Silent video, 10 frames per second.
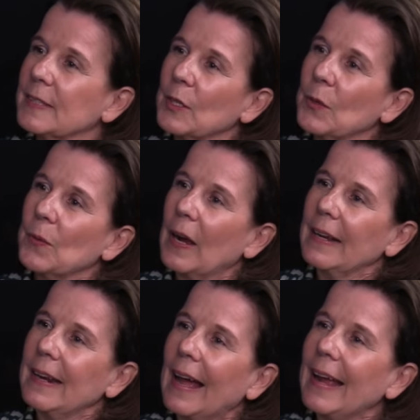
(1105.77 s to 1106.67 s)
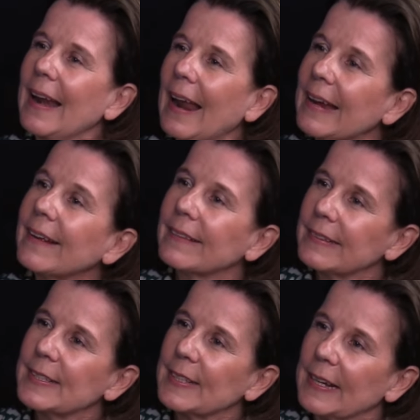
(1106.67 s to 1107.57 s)
So I, I like
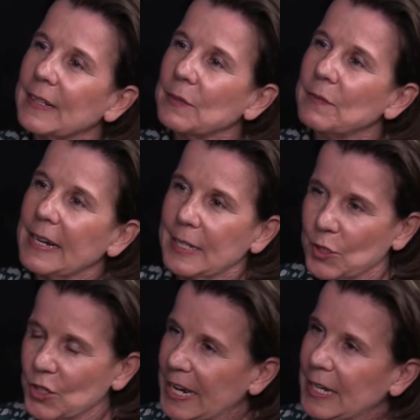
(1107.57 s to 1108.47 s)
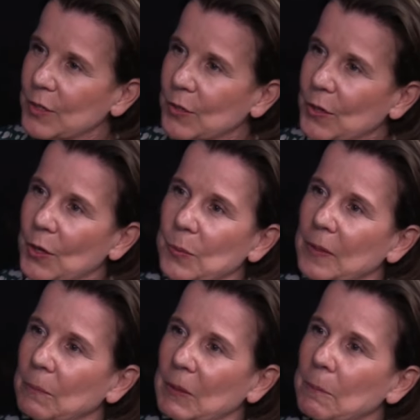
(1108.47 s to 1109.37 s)
this kind of exchange, you know,
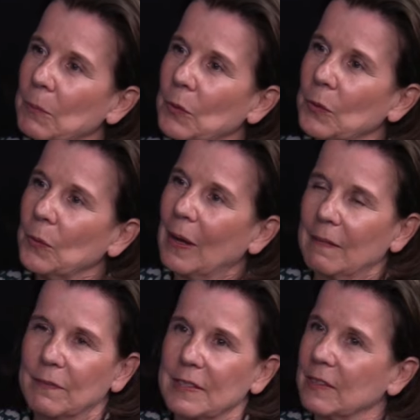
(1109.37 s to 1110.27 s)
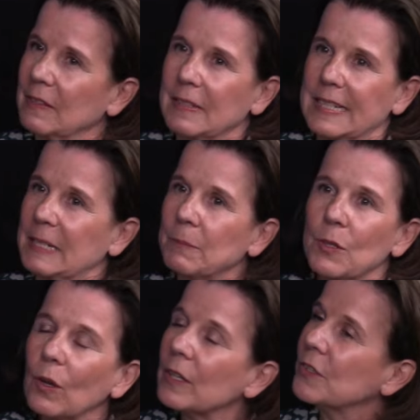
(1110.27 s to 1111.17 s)
with people who have deep
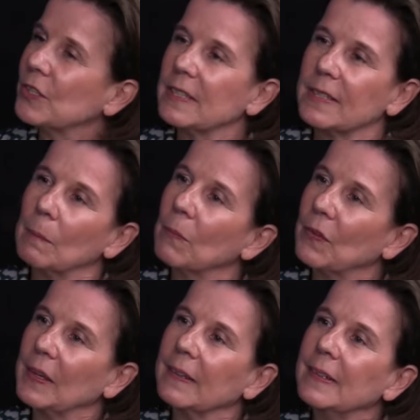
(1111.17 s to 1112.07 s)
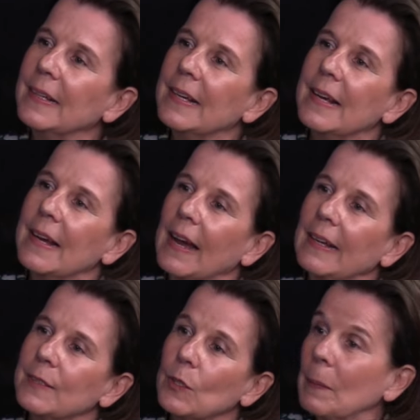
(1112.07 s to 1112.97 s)
knowledge in something.
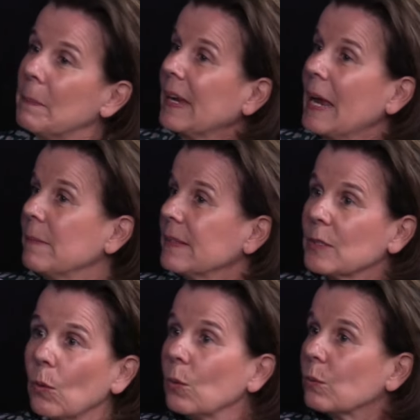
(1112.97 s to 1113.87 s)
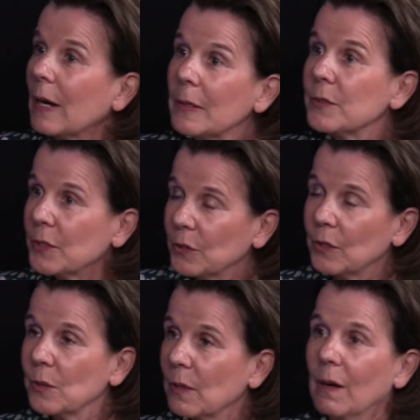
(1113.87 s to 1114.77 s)
And so I became this all rounder, you
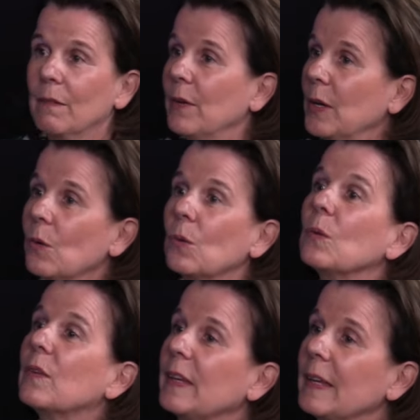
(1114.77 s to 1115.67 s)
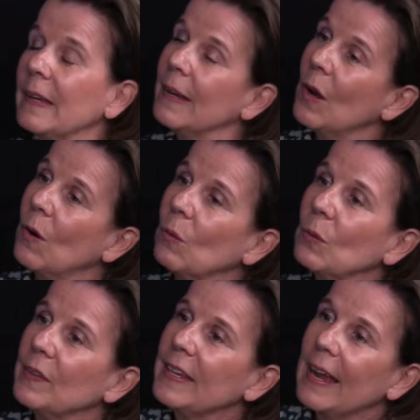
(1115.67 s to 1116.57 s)
know, mm-hmm. covering all the
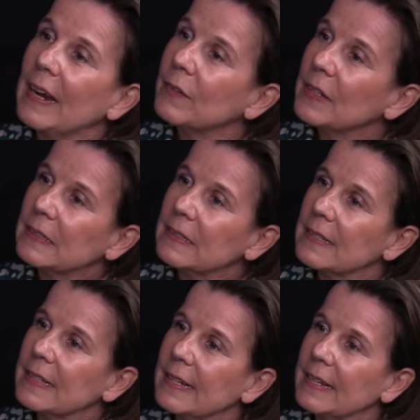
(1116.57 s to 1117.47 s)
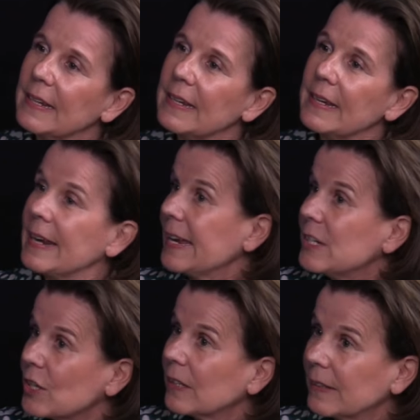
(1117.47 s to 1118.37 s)
all the areas in in
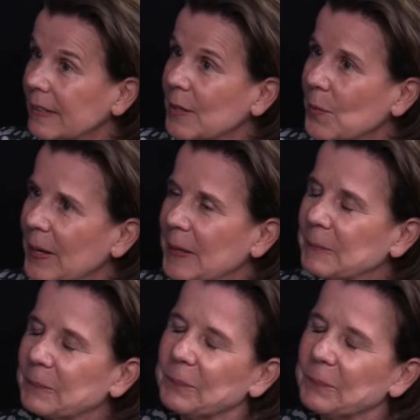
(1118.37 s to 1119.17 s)
Asia in a way.